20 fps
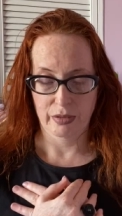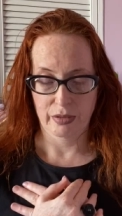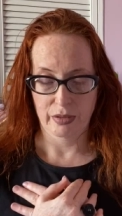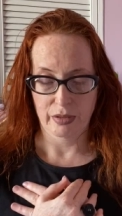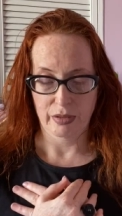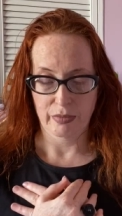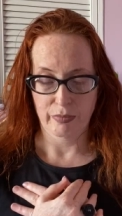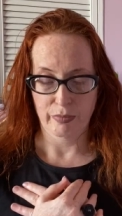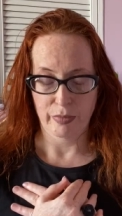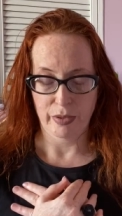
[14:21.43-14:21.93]

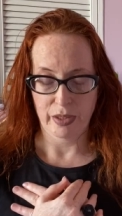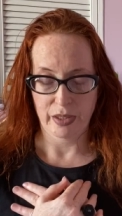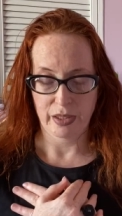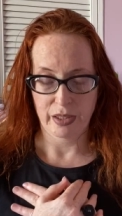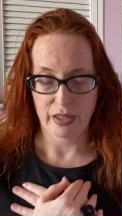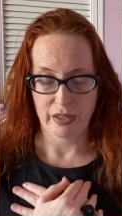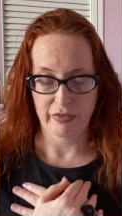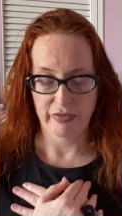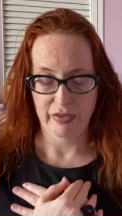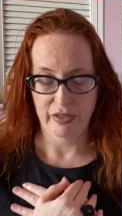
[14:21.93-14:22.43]
and by
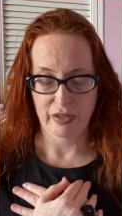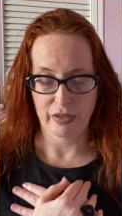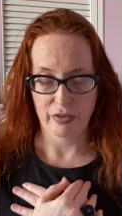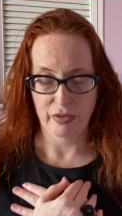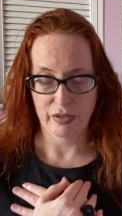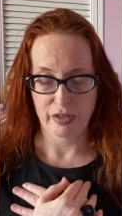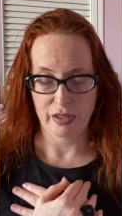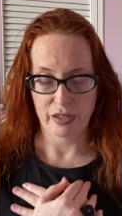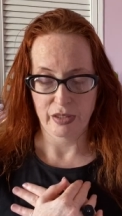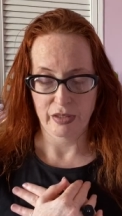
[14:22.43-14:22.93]
giving
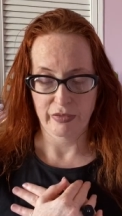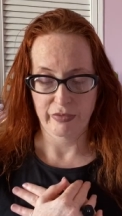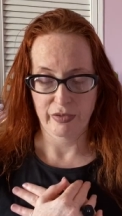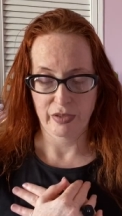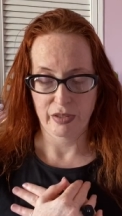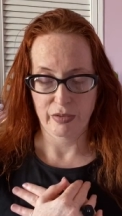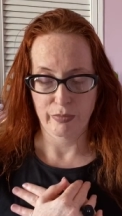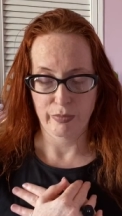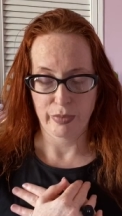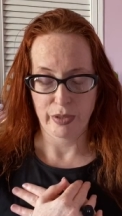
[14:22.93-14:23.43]
yourself the
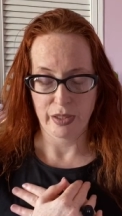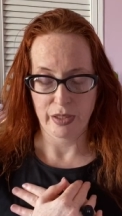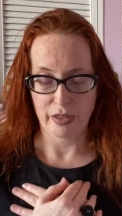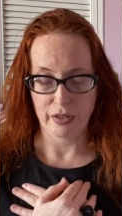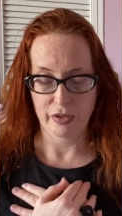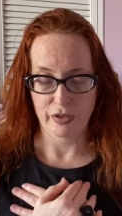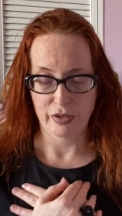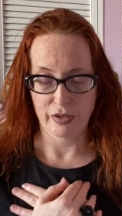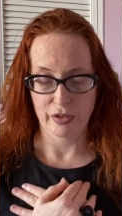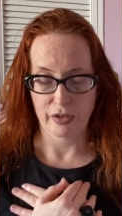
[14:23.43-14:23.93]

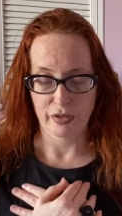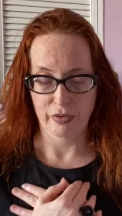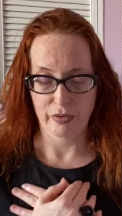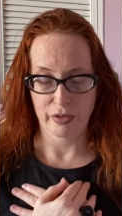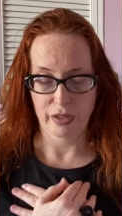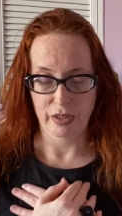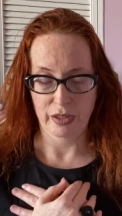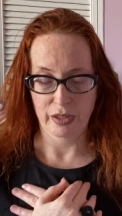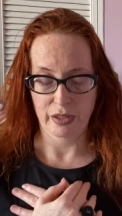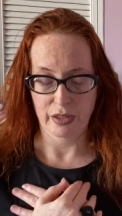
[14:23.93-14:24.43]
compassion you
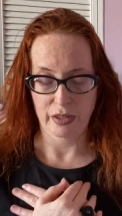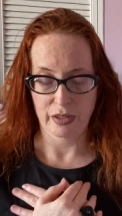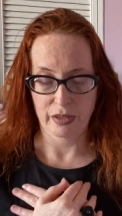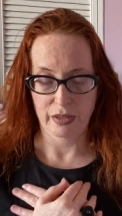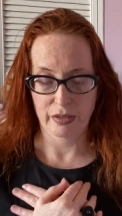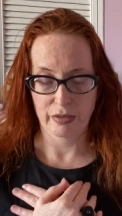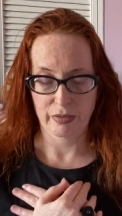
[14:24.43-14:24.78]
need.